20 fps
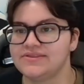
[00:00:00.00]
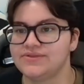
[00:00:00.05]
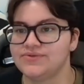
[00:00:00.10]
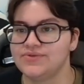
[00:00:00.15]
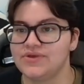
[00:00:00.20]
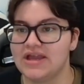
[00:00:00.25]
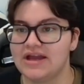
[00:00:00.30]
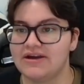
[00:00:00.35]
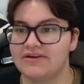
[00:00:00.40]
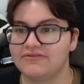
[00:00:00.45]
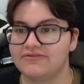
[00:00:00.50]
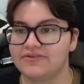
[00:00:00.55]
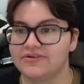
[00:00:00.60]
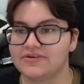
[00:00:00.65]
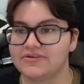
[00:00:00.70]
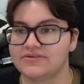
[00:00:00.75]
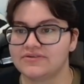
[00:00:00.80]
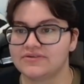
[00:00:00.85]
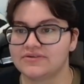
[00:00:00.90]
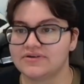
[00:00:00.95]
You have
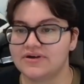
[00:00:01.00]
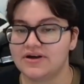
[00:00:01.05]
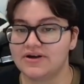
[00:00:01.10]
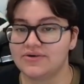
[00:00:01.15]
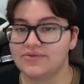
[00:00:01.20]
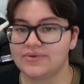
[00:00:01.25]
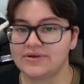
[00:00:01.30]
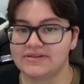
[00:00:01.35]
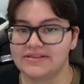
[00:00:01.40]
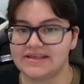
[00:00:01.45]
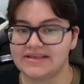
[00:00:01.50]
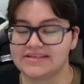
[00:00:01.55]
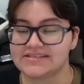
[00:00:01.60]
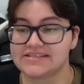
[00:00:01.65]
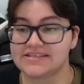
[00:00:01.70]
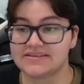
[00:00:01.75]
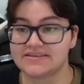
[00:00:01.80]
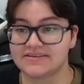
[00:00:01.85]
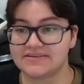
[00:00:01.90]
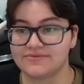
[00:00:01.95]
ongoing links,
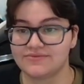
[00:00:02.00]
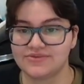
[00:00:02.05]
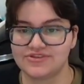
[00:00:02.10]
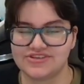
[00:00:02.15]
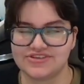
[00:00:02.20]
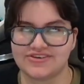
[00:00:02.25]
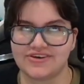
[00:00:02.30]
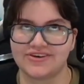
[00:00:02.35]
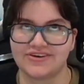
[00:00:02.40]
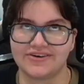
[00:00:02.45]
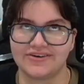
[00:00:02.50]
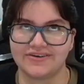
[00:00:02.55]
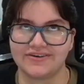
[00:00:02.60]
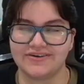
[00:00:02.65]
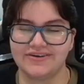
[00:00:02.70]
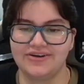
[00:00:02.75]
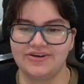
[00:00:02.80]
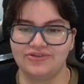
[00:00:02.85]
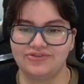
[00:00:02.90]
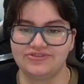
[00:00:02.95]
which are
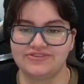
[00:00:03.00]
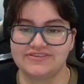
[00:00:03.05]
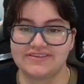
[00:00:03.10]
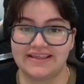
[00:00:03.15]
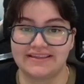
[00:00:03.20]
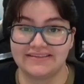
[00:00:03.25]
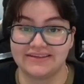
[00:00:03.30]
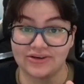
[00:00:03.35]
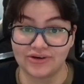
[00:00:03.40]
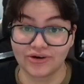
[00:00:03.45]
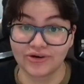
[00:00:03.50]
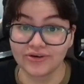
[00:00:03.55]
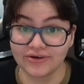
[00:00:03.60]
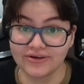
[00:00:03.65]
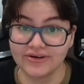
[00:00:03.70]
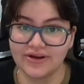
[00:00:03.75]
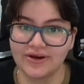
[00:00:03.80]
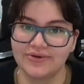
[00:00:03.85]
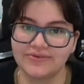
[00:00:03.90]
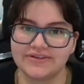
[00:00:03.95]
notes that the current
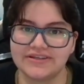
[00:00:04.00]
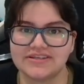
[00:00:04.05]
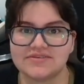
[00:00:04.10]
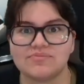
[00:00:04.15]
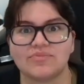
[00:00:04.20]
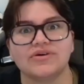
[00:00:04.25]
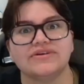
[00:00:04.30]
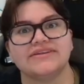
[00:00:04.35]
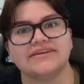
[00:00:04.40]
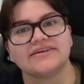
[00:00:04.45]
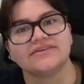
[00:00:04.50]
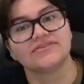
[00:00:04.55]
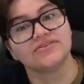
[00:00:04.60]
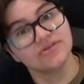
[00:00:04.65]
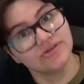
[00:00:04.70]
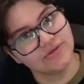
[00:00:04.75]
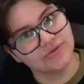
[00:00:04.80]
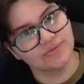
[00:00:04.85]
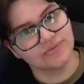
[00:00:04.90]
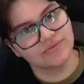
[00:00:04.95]
note is pointing
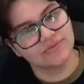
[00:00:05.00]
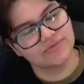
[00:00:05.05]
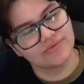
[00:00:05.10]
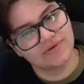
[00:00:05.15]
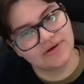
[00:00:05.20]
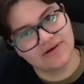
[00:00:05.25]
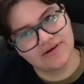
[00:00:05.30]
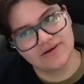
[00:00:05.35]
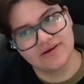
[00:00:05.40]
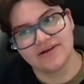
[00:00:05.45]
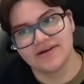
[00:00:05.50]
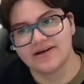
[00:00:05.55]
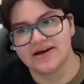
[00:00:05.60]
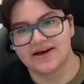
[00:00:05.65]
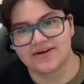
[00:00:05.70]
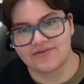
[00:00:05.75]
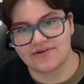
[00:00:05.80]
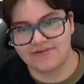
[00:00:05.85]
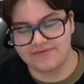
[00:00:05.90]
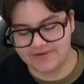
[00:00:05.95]
to. I
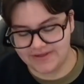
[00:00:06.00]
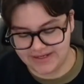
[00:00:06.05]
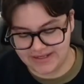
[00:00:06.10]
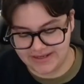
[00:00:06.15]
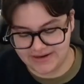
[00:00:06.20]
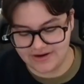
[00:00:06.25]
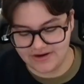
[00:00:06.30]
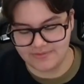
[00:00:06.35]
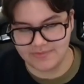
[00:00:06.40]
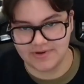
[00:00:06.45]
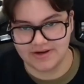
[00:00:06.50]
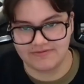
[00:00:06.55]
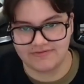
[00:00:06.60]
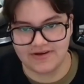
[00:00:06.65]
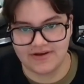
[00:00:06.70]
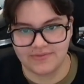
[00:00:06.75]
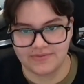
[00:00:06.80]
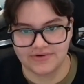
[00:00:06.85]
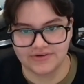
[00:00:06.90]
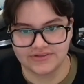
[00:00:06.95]
don't have any here, but if
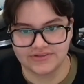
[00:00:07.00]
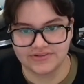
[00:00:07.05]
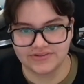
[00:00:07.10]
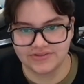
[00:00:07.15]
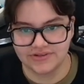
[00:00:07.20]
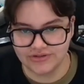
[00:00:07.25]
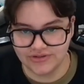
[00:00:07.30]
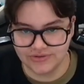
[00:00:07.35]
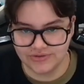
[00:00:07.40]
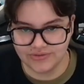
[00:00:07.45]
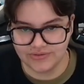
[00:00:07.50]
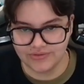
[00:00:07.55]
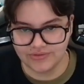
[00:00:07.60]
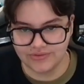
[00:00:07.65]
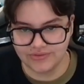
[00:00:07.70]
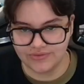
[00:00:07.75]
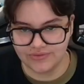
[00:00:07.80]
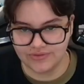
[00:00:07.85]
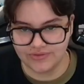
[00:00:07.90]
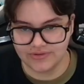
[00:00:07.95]
I were to
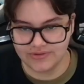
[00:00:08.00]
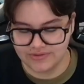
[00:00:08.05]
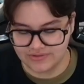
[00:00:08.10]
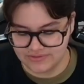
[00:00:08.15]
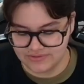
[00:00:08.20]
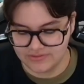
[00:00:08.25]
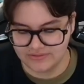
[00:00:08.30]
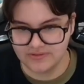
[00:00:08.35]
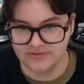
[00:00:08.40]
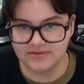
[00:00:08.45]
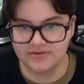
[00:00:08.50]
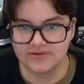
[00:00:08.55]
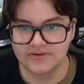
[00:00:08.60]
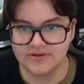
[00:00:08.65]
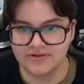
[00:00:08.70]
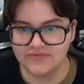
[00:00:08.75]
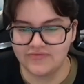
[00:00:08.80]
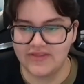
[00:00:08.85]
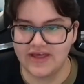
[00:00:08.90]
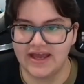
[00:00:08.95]
do
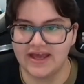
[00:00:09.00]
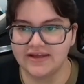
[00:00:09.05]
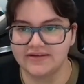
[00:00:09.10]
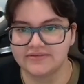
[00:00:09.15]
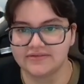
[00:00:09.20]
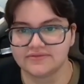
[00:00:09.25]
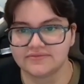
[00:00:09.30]
that,